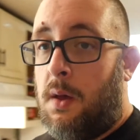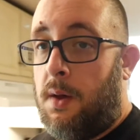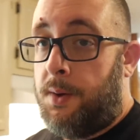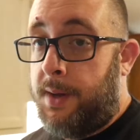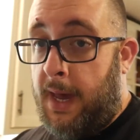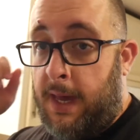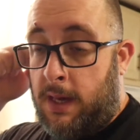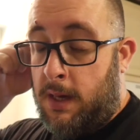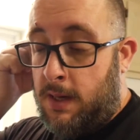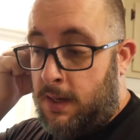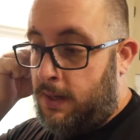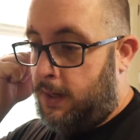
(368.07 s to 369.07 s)
Okay,
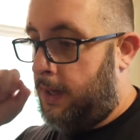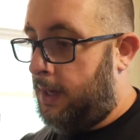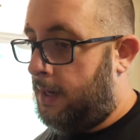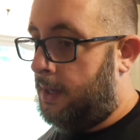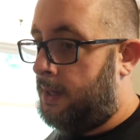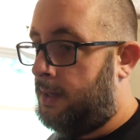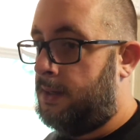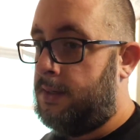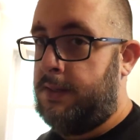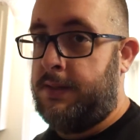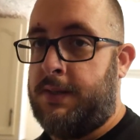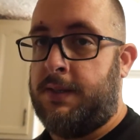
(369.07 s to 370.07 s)
it
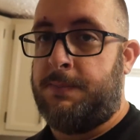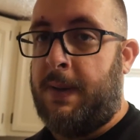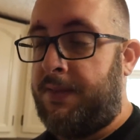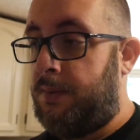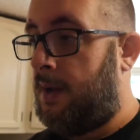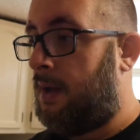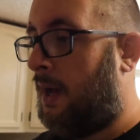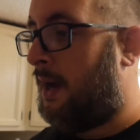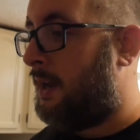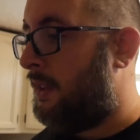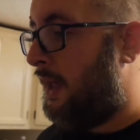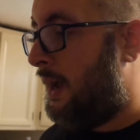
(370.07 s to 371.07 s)
is about 3
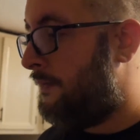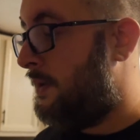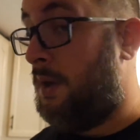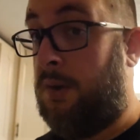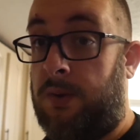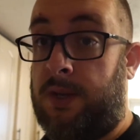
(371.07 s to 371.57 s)
o'clock in the afternoon.